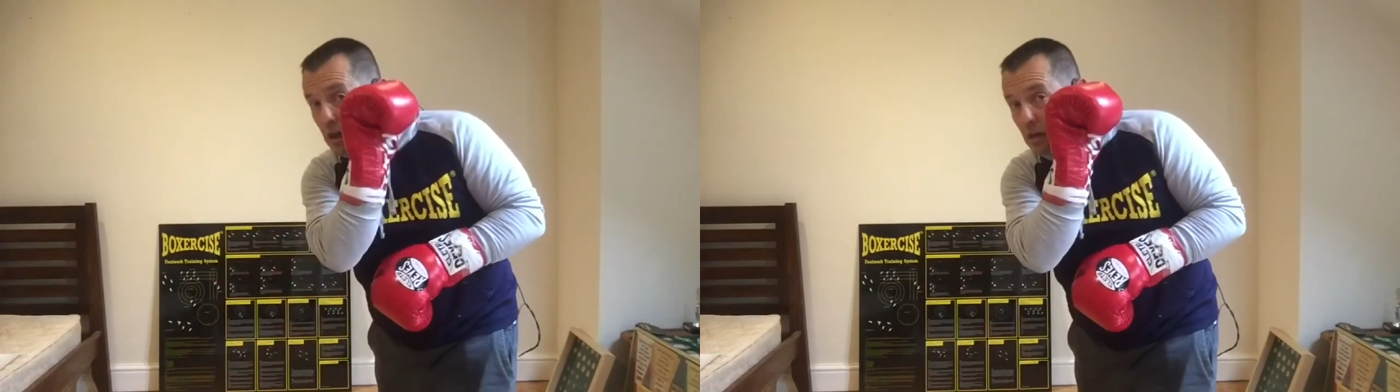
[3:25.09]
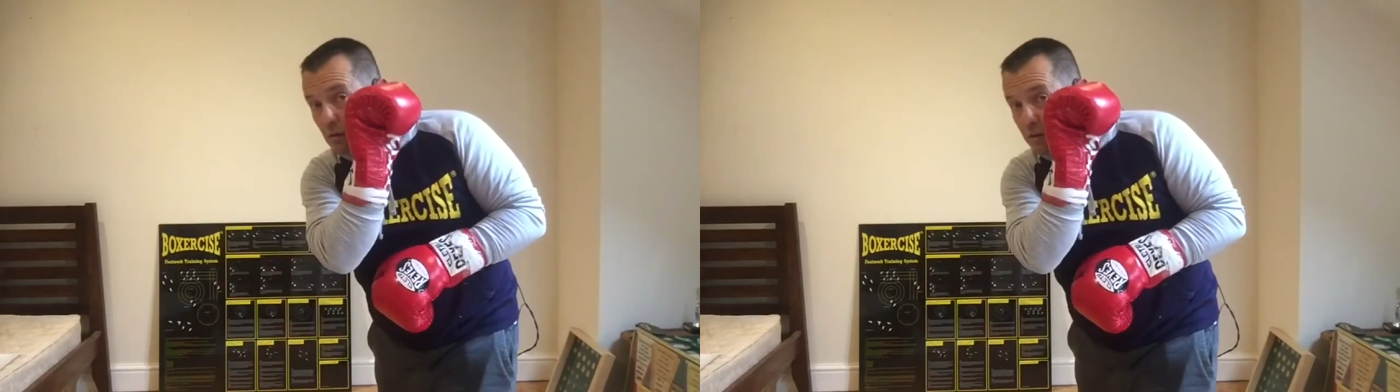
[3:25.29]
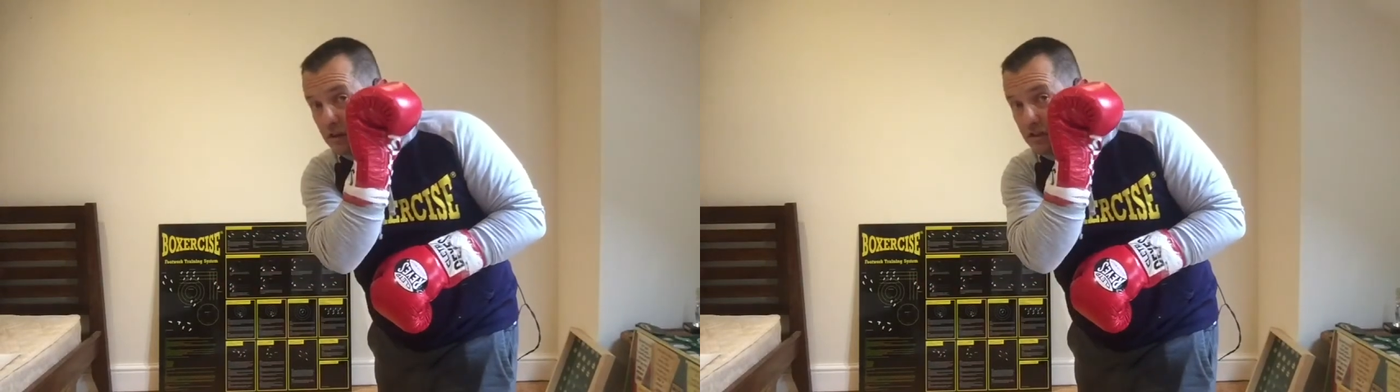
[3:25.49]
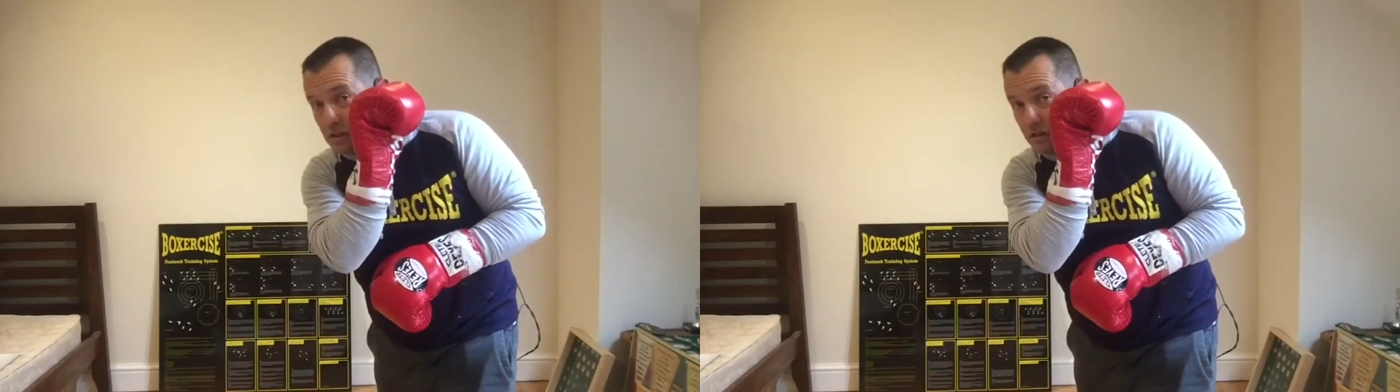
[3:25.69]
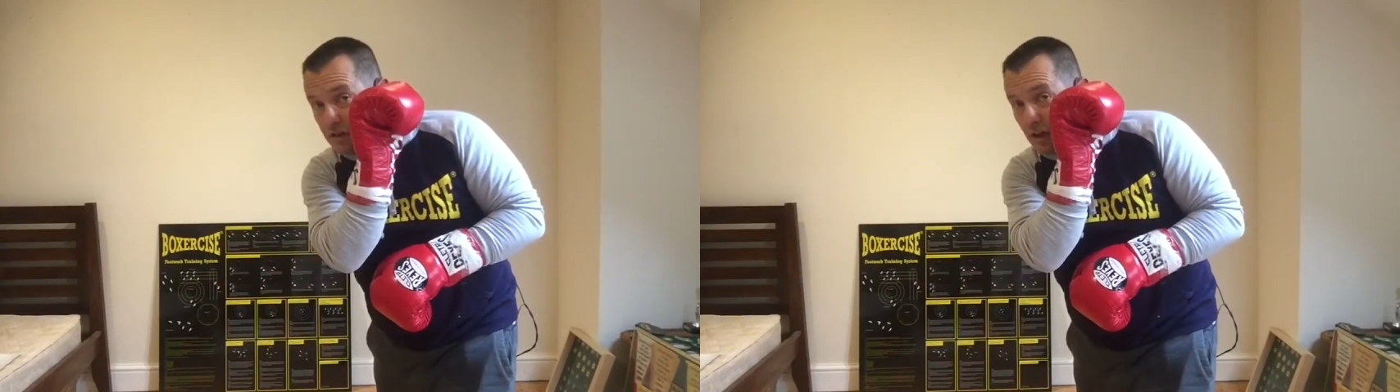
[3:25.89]
You want this
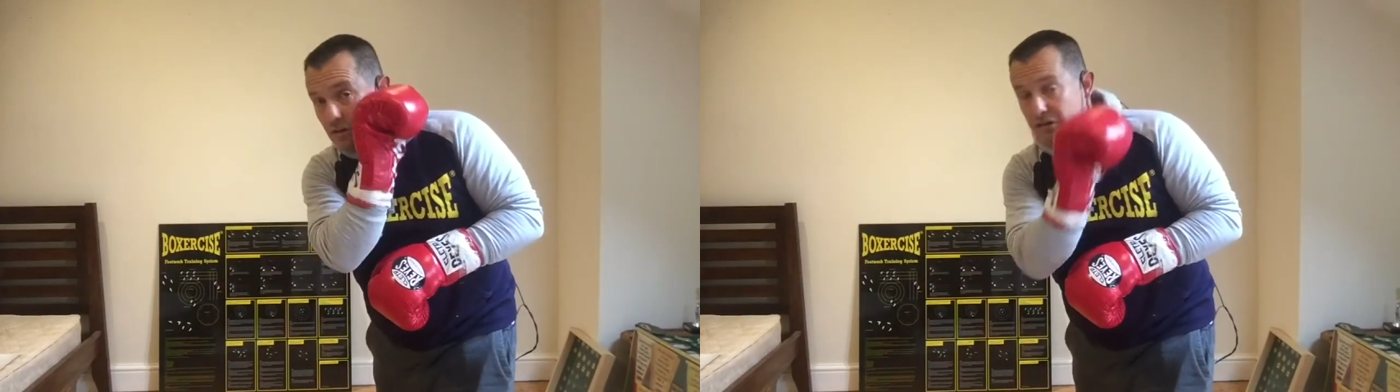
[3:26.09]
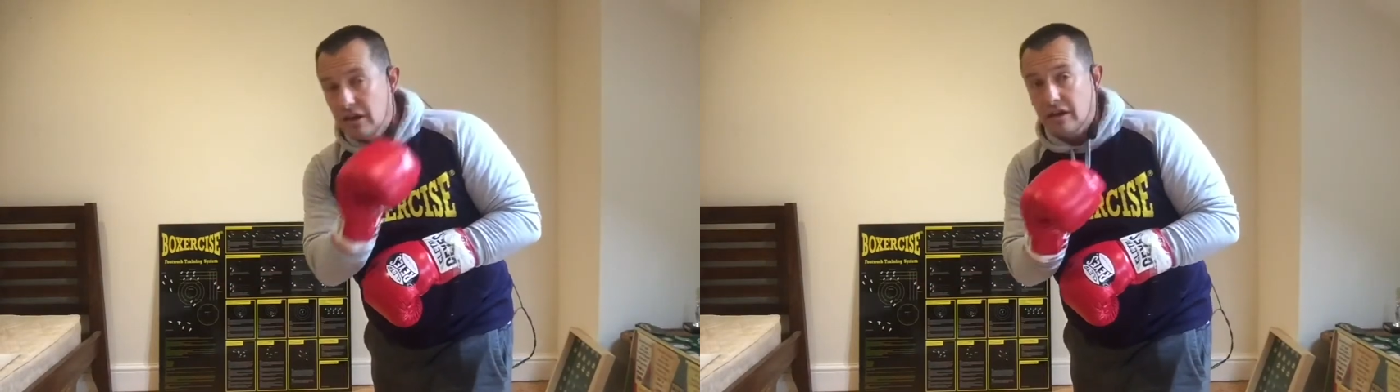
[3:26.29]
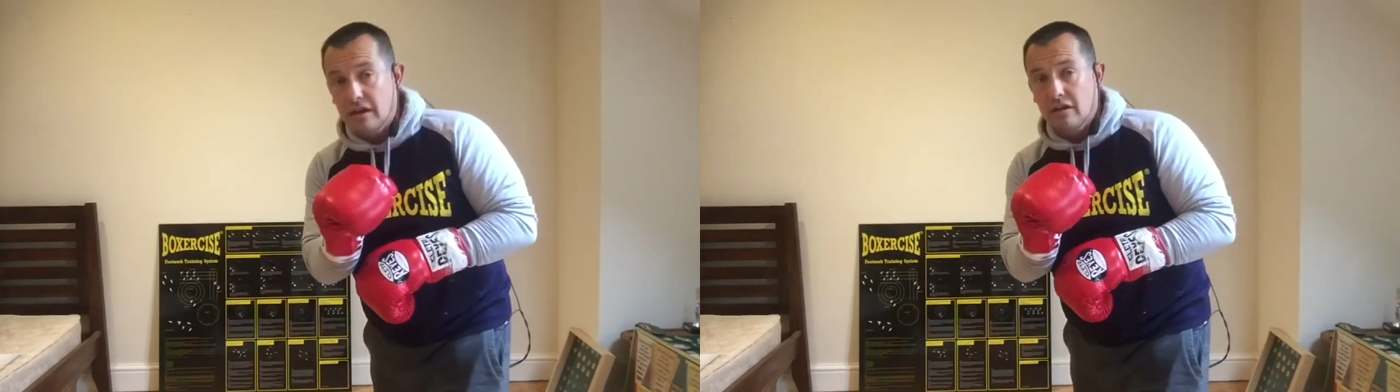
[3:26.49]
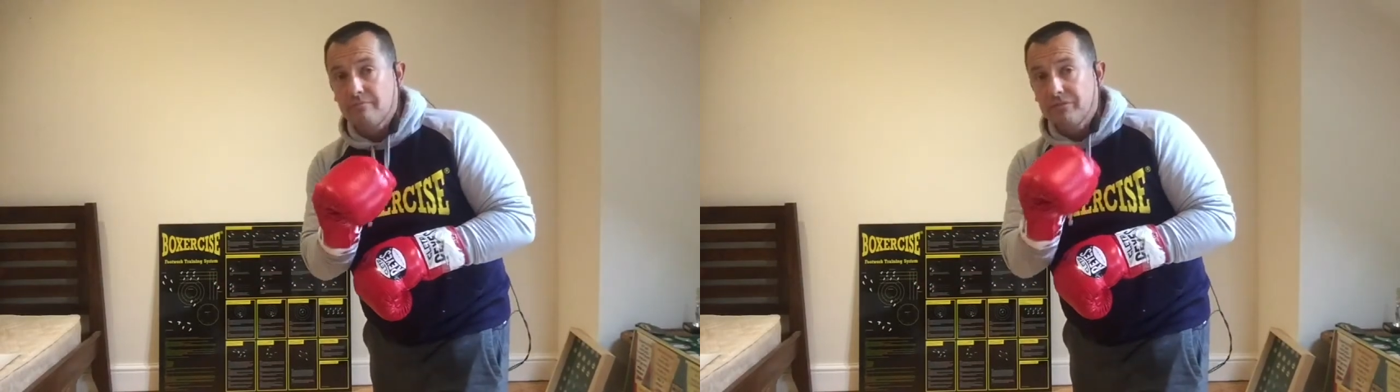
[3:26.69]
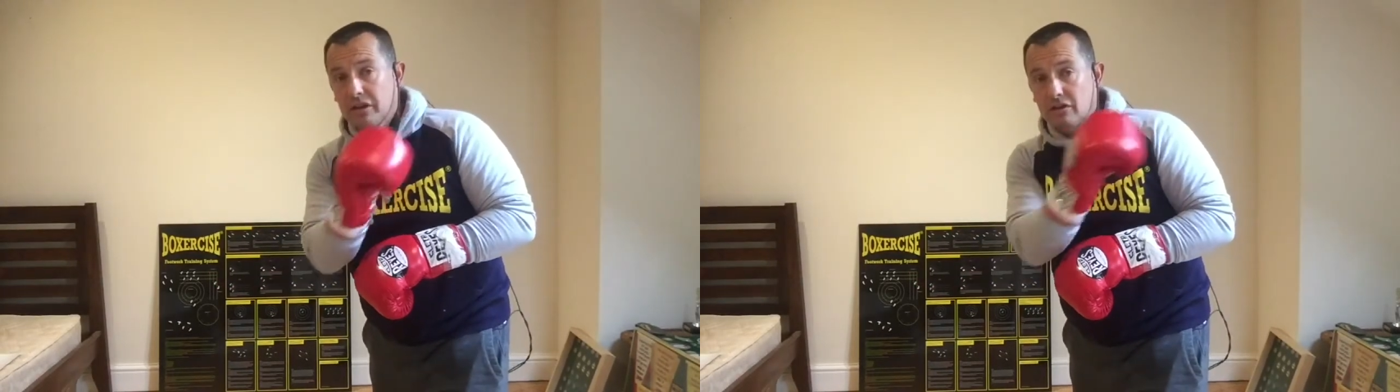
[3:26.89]
touching your cheek here.
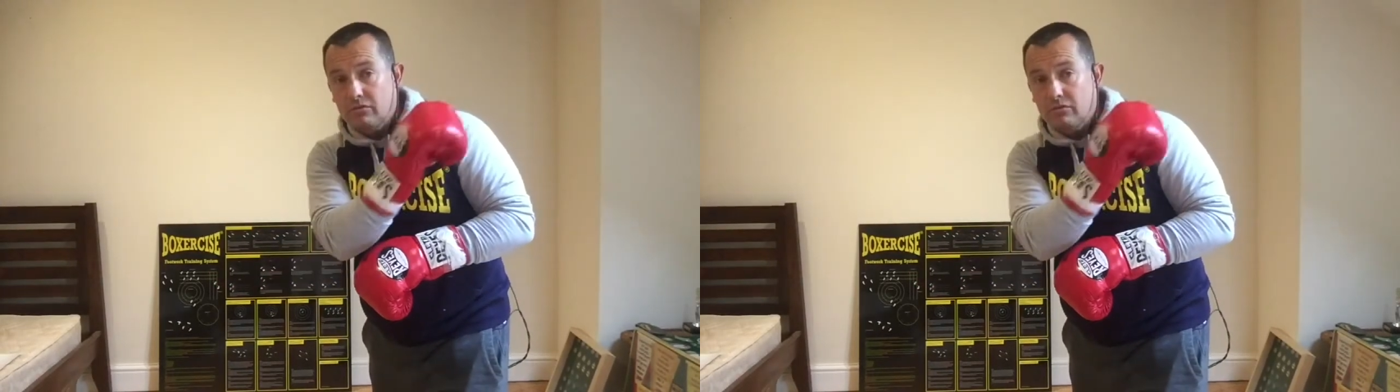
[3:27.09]
You don't